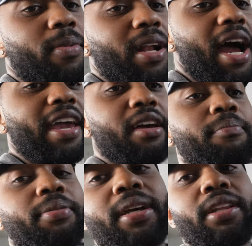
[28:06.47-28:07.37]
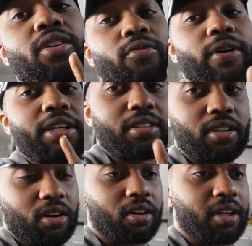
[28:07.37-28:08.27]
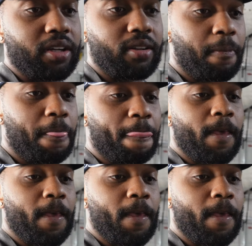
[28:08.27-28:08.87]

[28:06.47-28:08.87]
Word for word: But I am planning on raising the car,